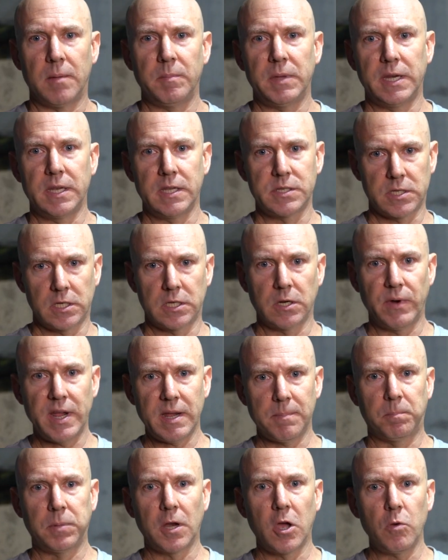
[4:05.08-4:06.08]
It is a
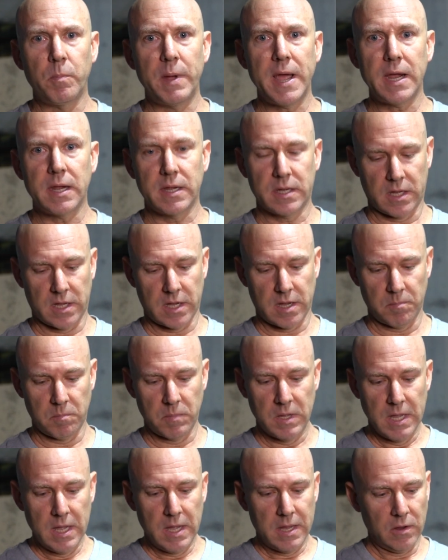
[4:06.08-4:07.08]
direct blowback.
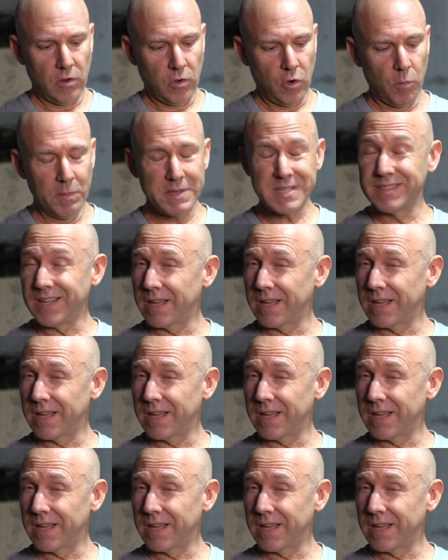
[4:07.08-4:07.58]
Almost